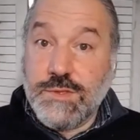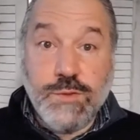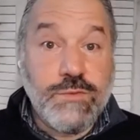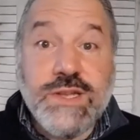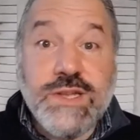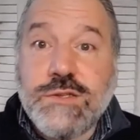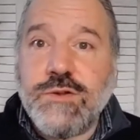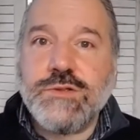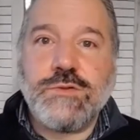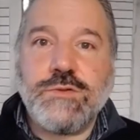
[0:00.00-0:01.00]
doing
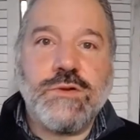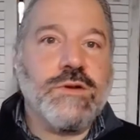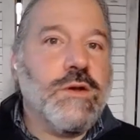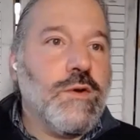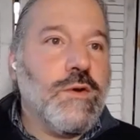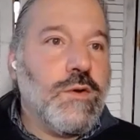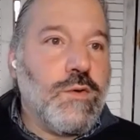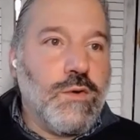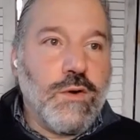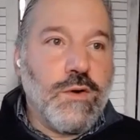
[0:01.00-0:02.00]
research or
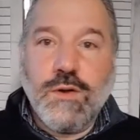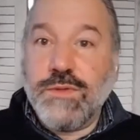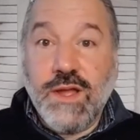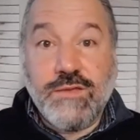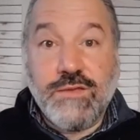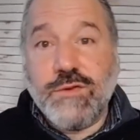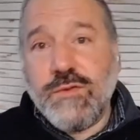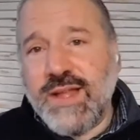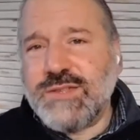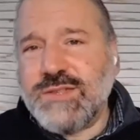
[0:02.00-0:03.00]
applying for
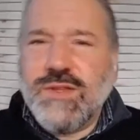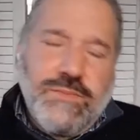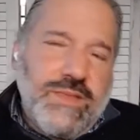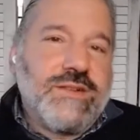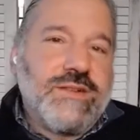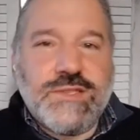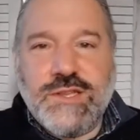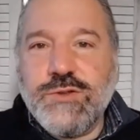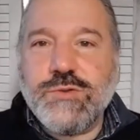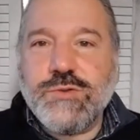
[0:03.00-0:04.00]
grants. Well, there's
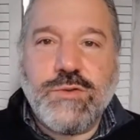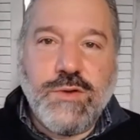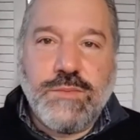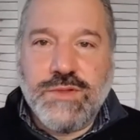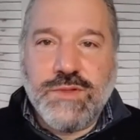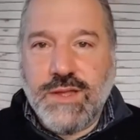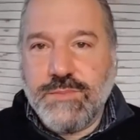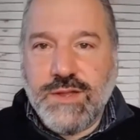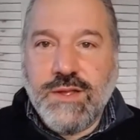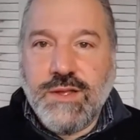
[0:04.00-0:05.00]
the usual
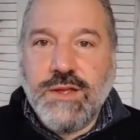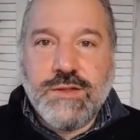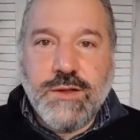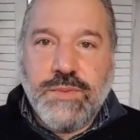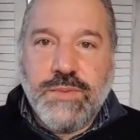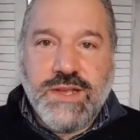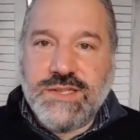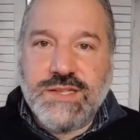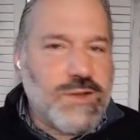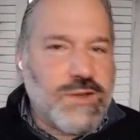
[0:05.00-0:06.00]
grumbling, but nobody
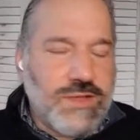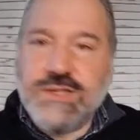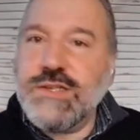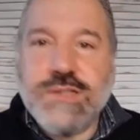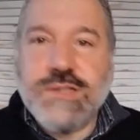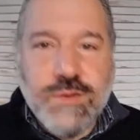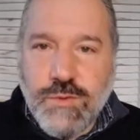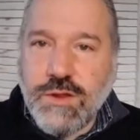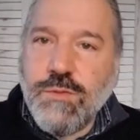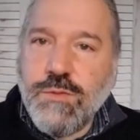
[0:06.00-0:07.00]
thought this isn't
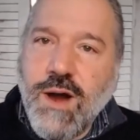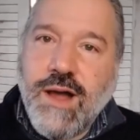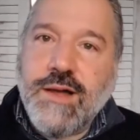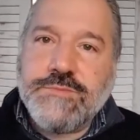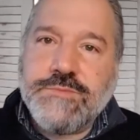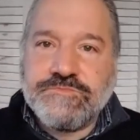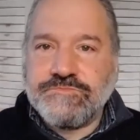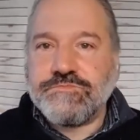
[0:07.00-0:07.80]
worthwhile.